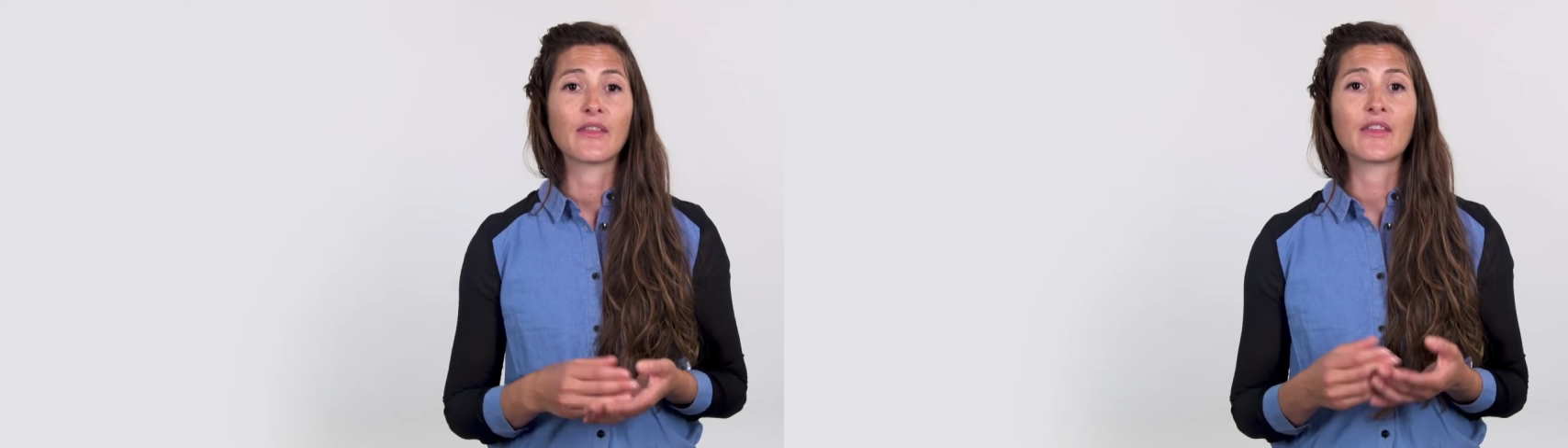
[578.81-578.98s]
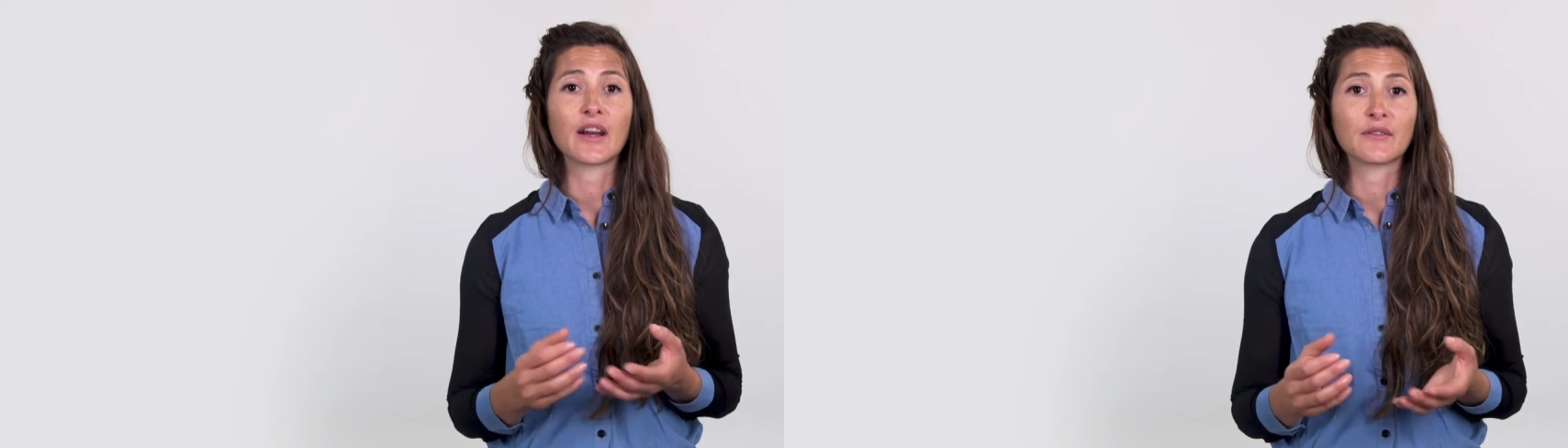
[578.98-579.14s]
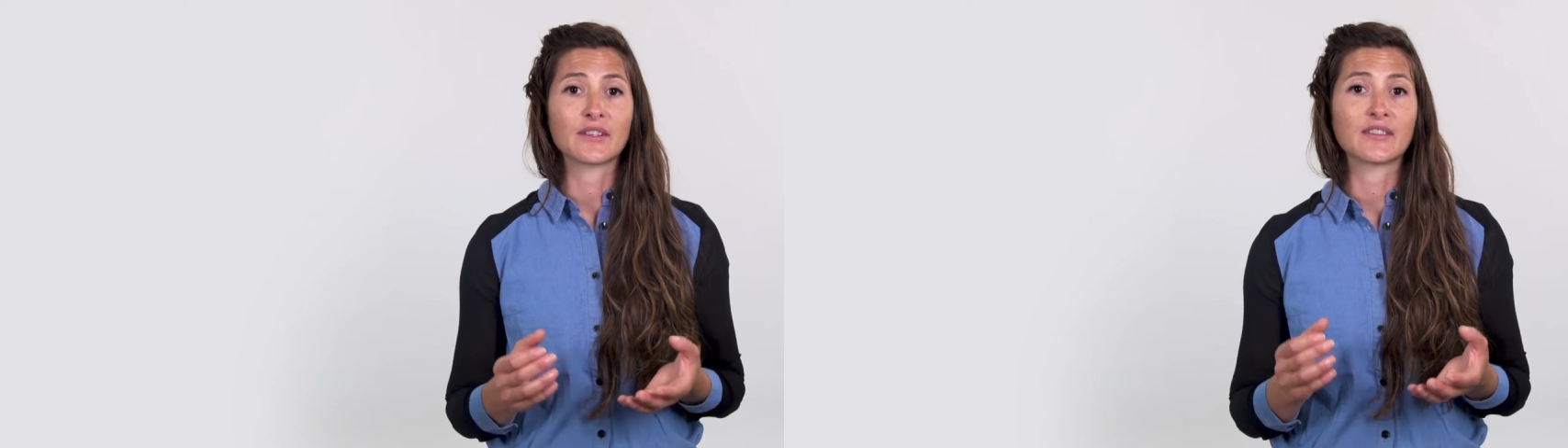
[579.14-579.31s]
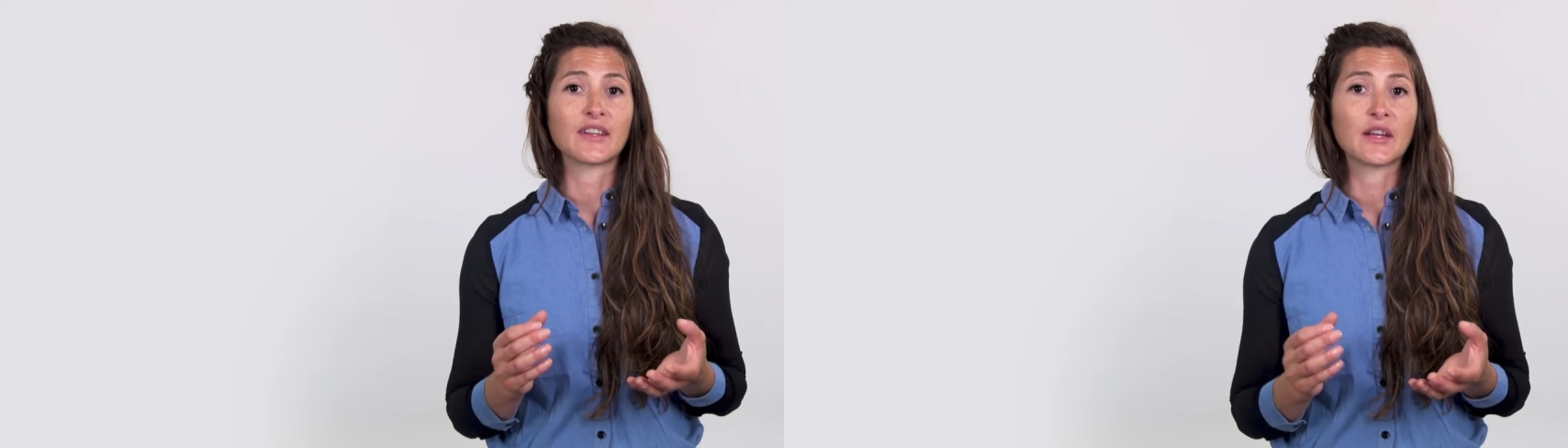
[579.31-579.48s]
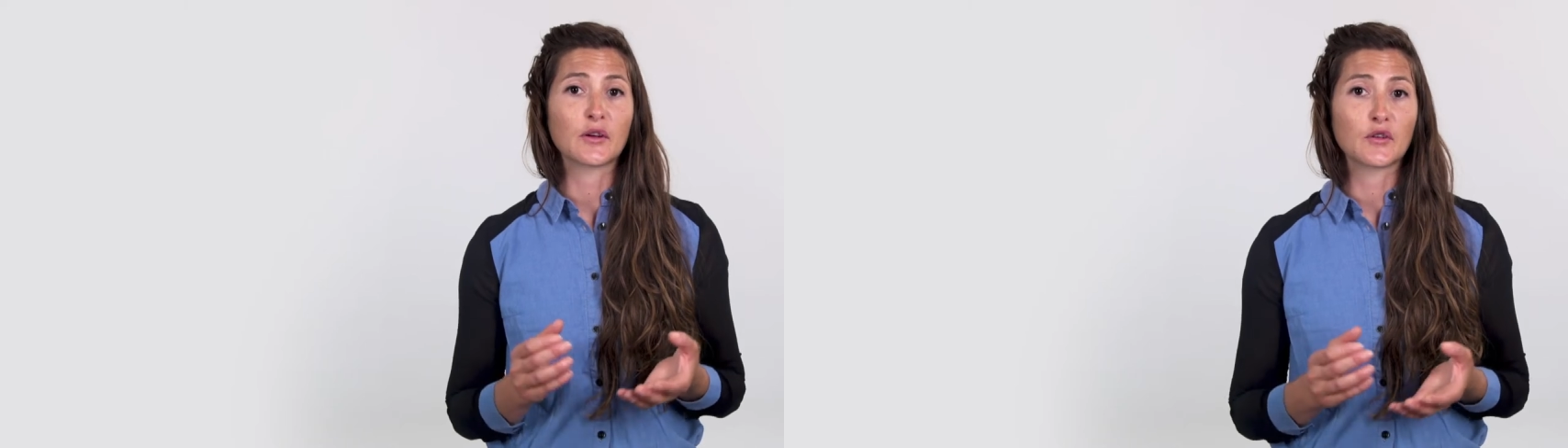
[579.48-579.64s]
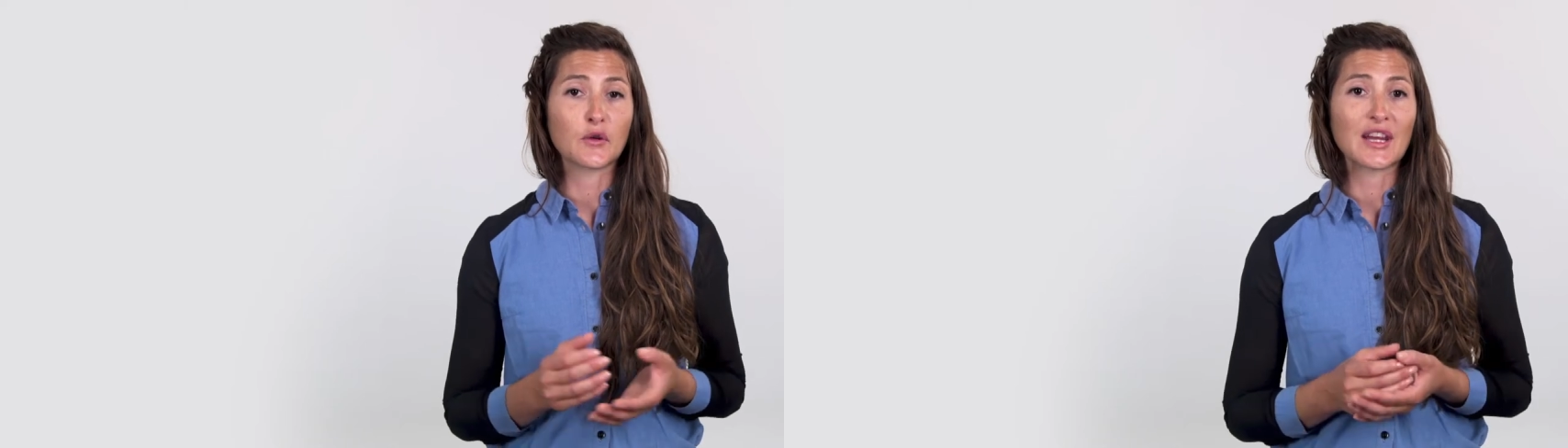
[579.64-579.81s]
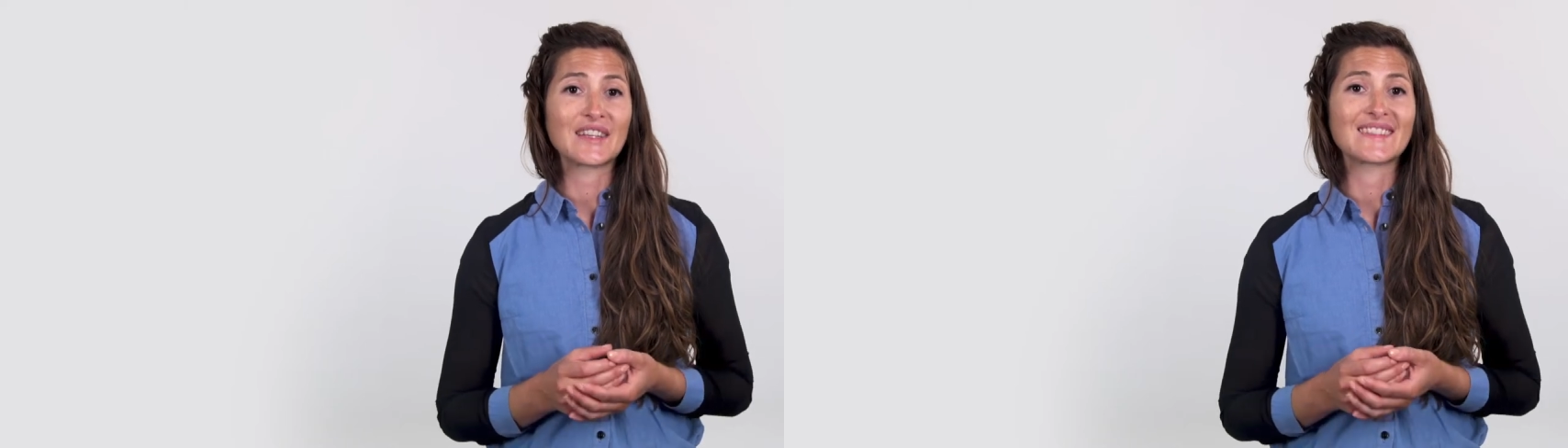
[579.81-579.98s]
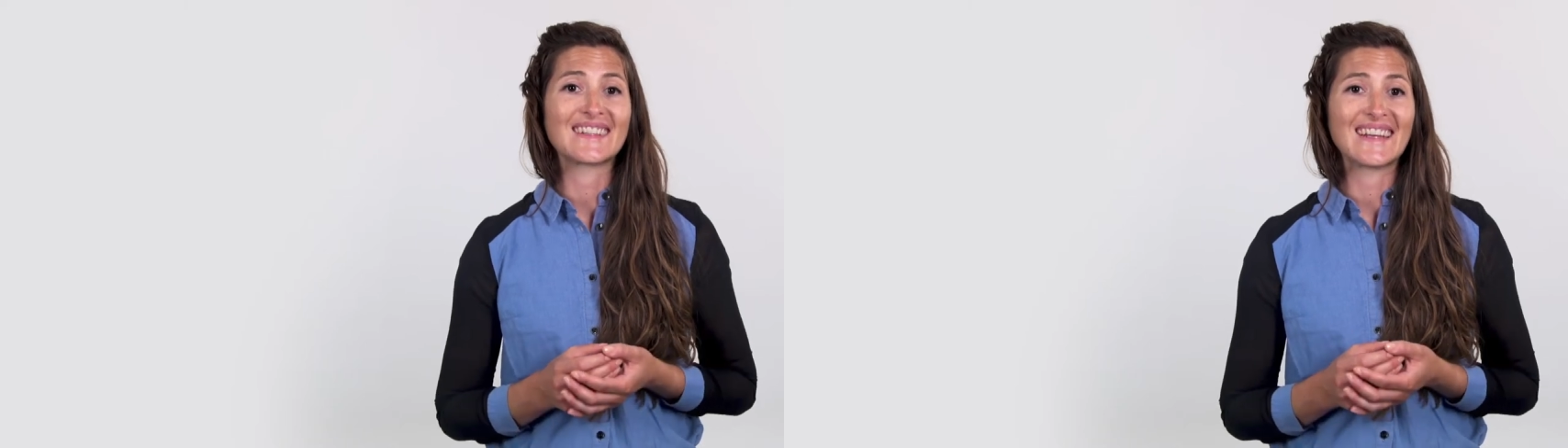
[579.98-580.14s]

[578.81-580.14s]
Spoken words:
there is an increased